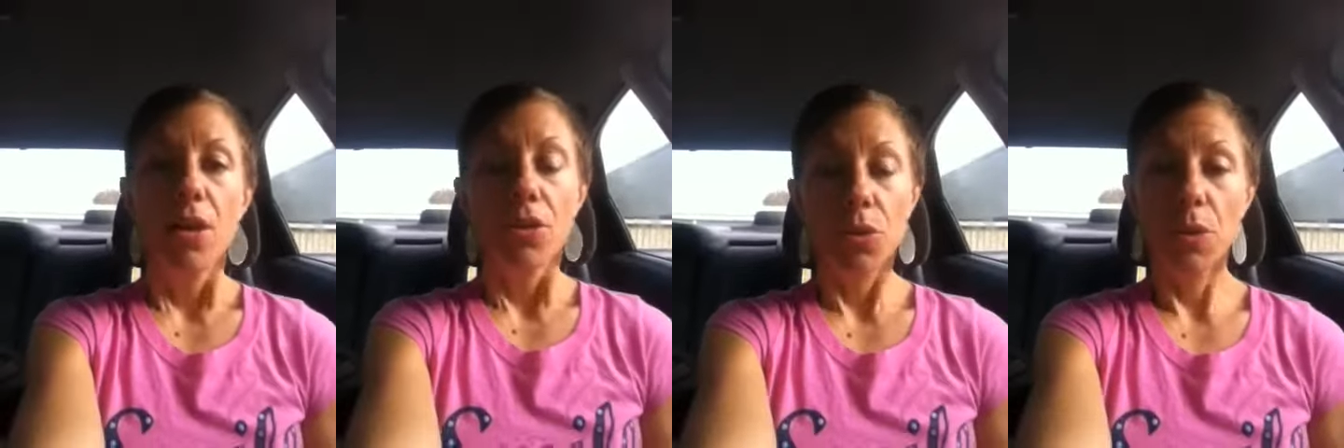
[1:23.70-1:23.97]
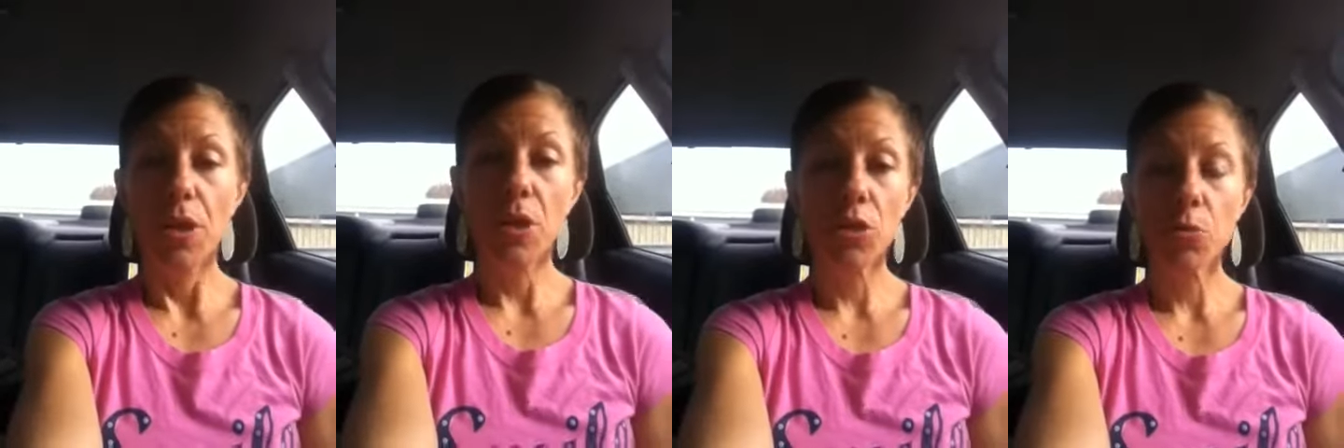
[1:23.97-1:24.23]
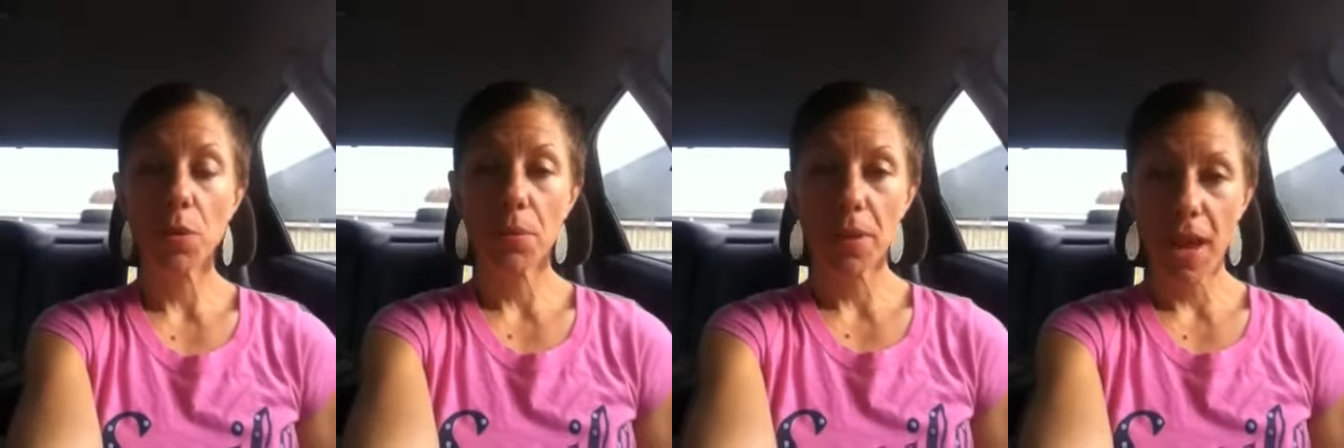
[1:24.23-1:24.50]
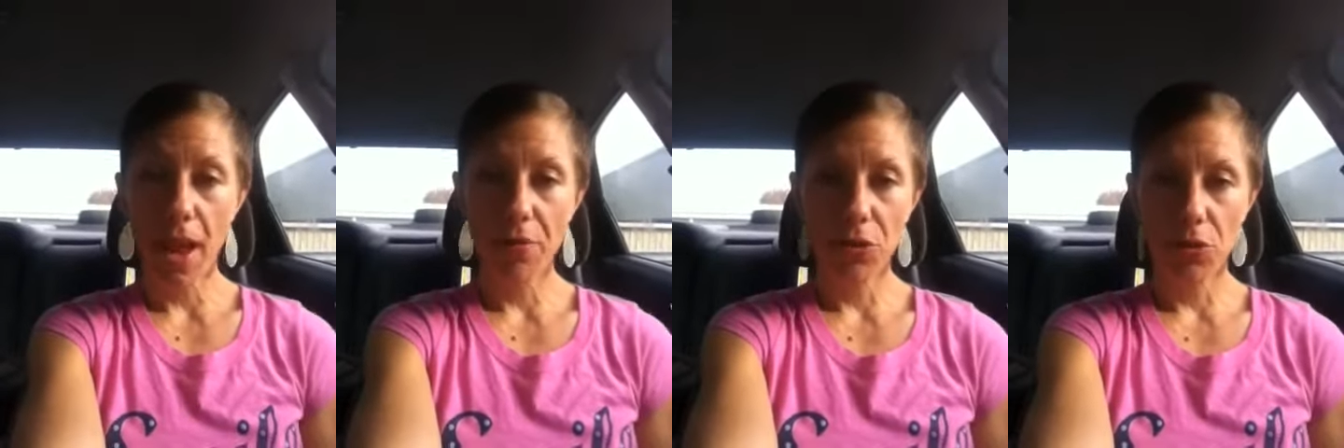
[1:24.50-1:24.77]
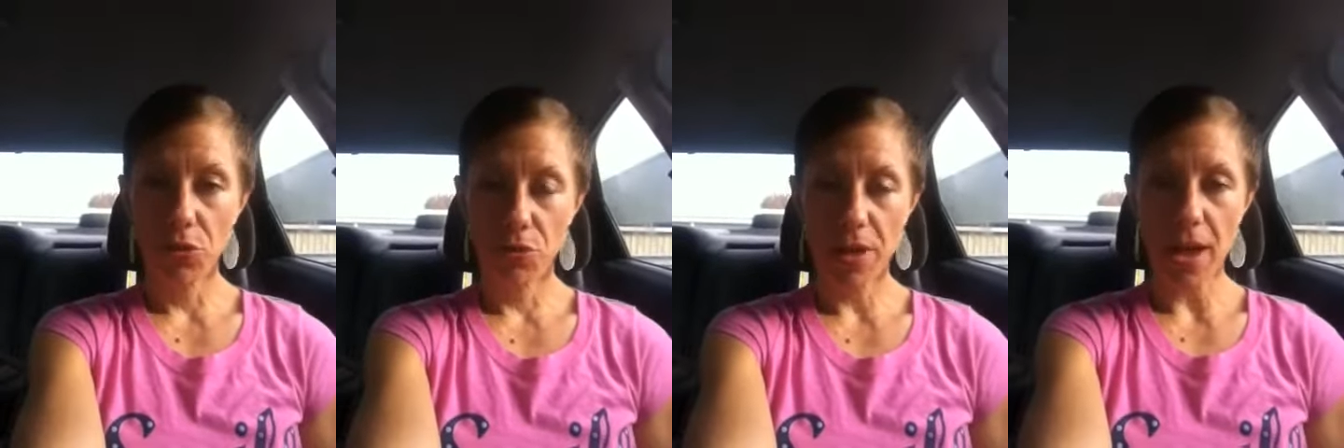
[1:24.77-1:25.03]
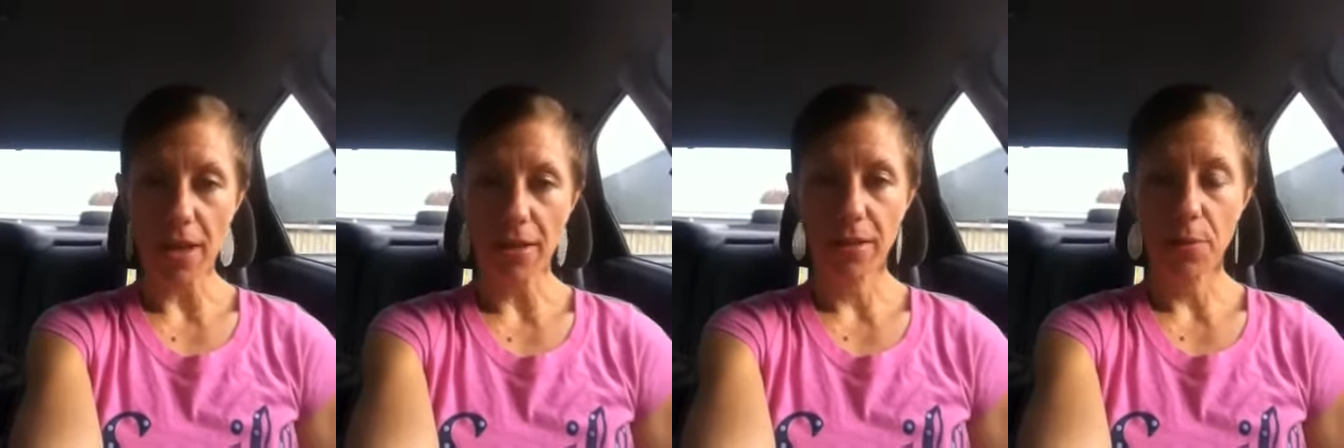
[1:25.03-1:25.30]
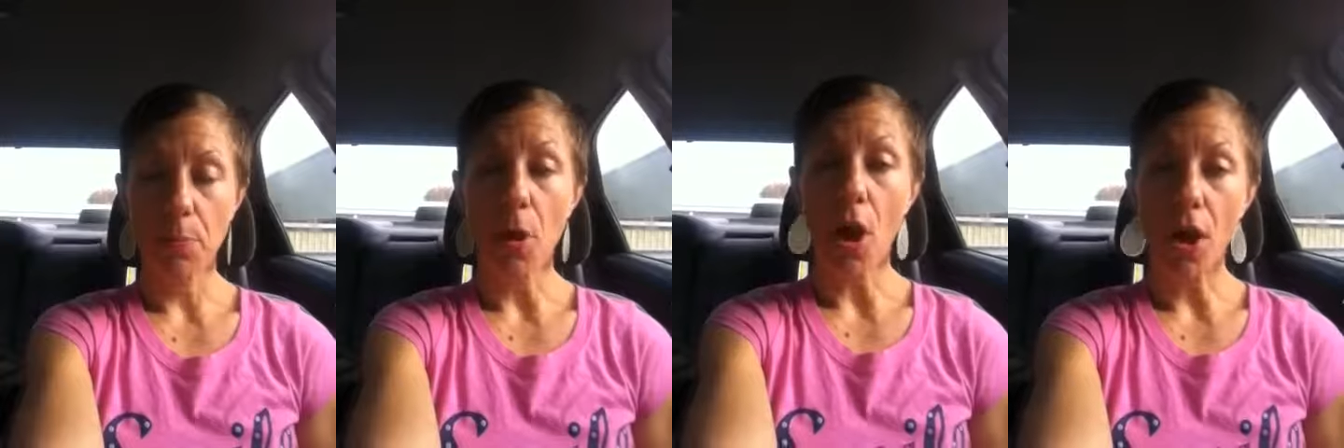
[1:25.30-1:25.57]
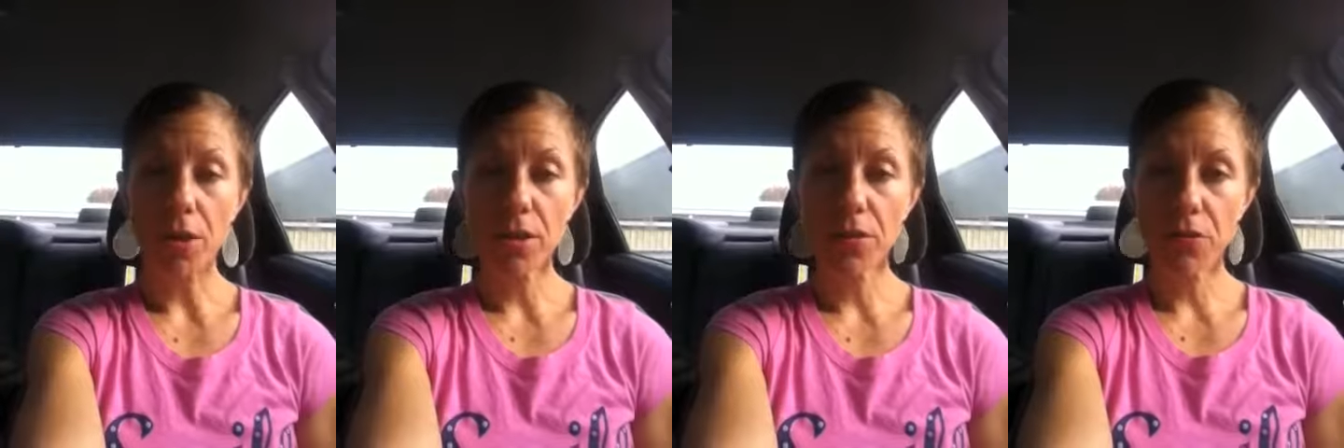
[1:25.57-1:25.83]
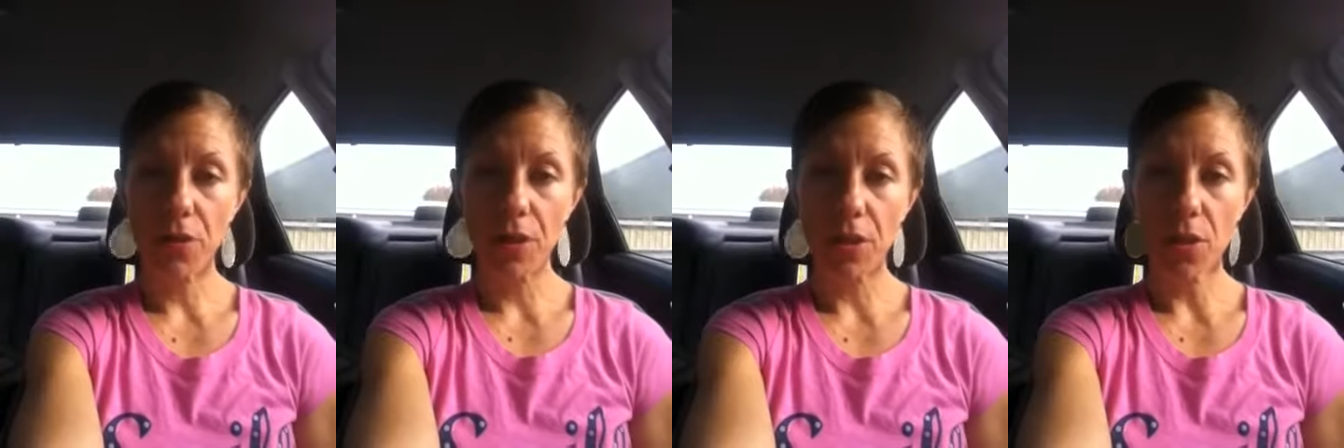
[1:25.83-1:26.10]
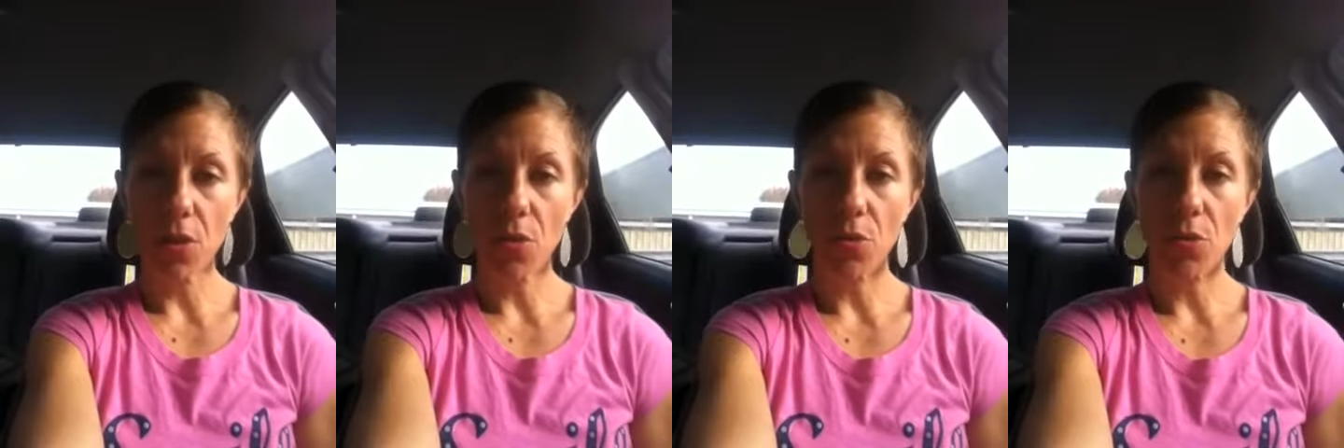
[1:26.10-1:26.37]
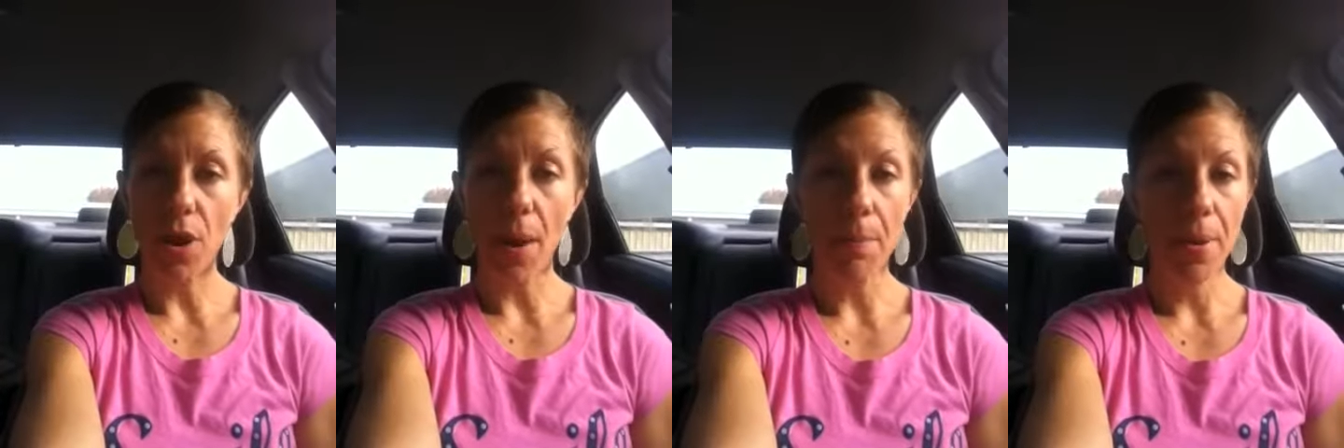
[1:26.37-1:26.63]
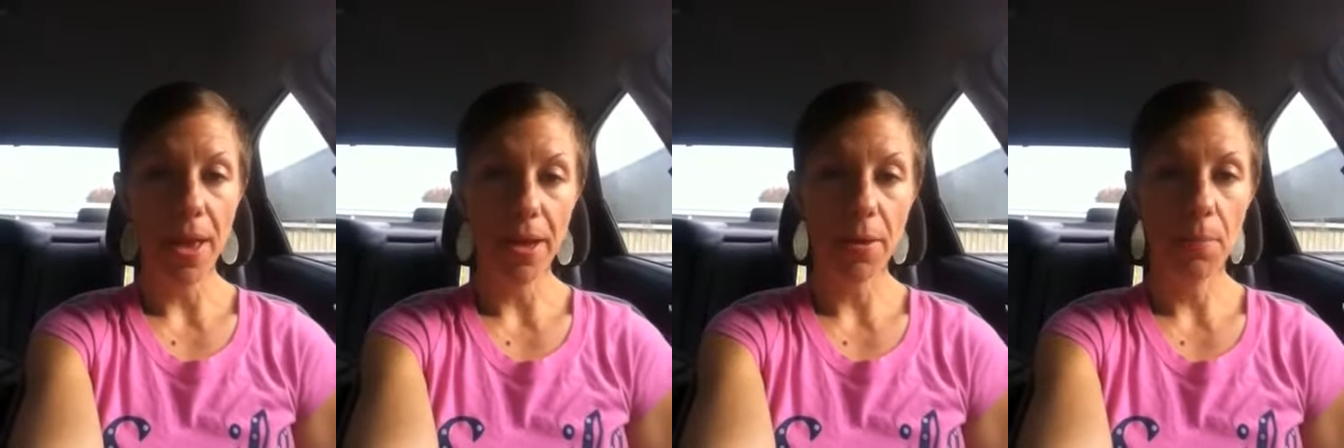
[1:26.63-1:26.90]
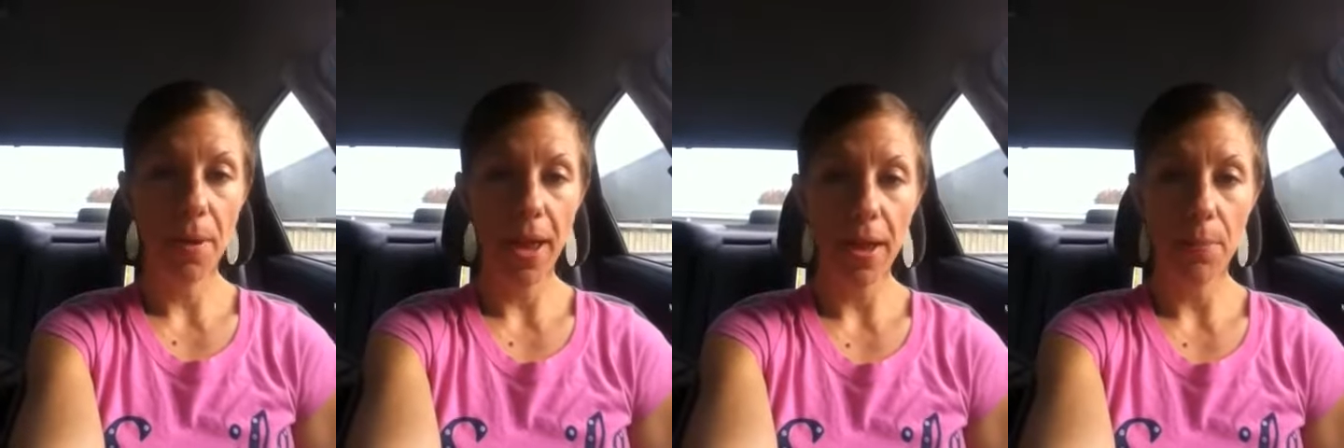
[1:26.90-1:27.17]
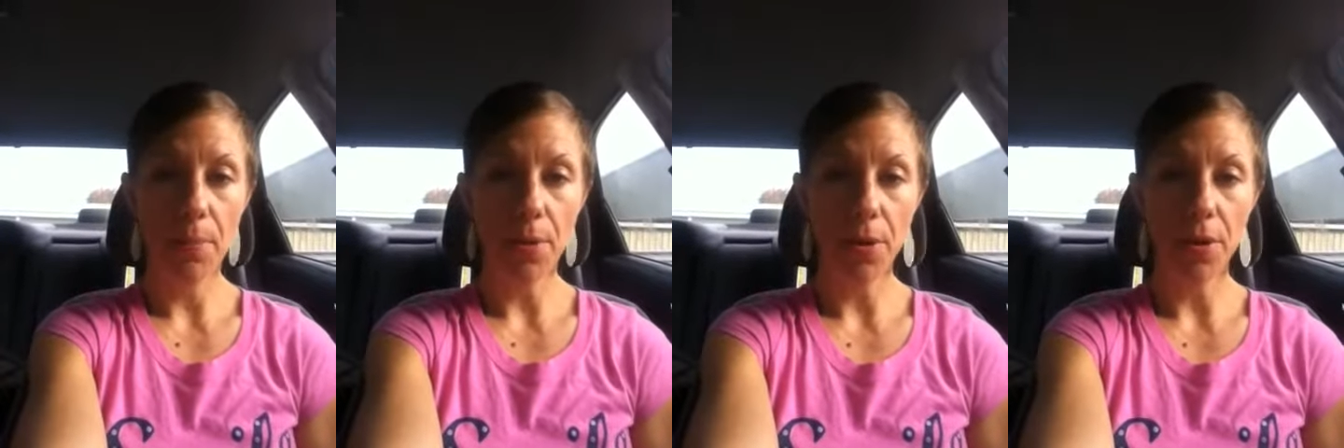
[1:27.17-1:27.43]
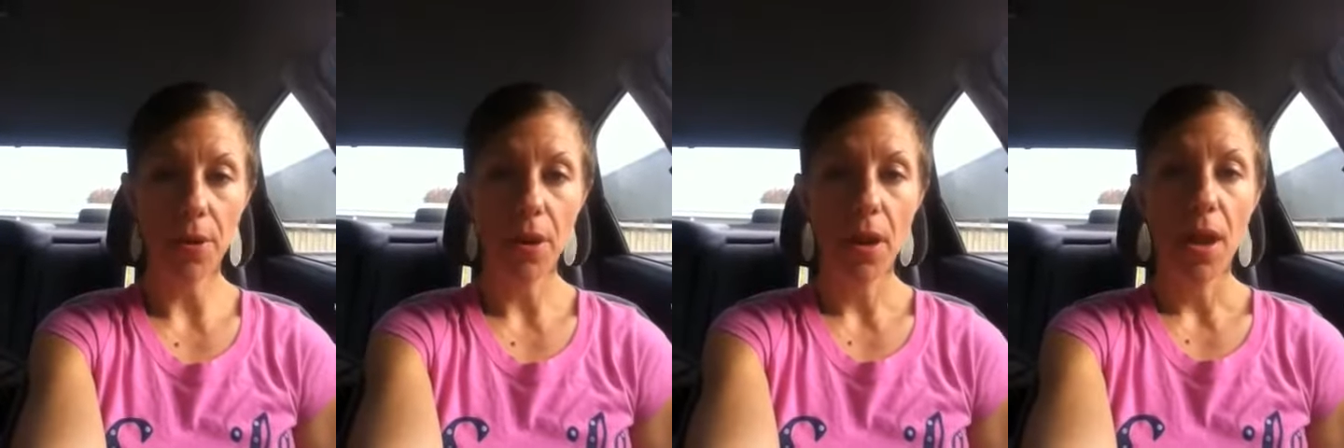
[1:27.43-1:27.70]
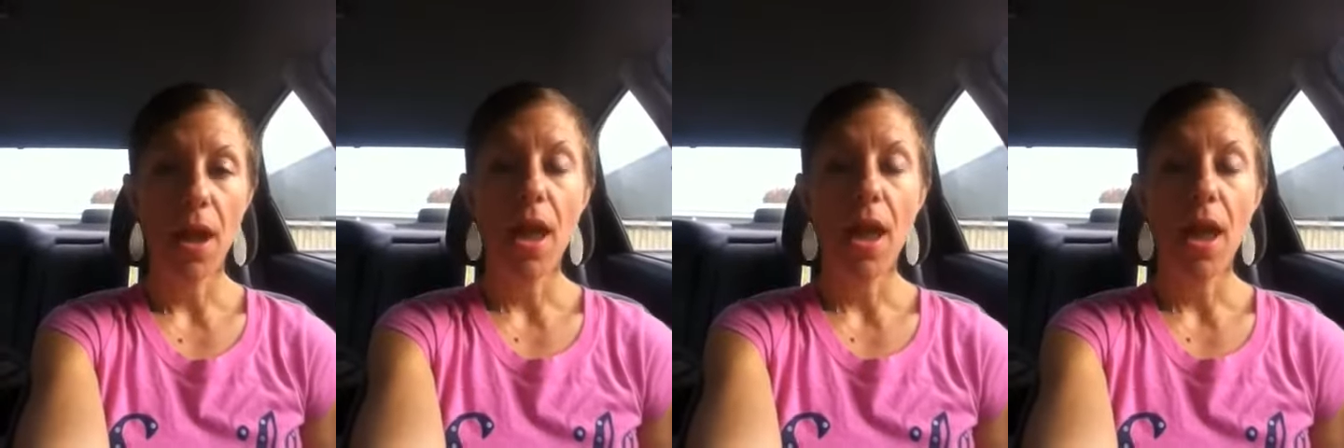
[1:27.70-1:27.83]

So here's what I'm gonna have you do next. Pause the video, grab pen and paper,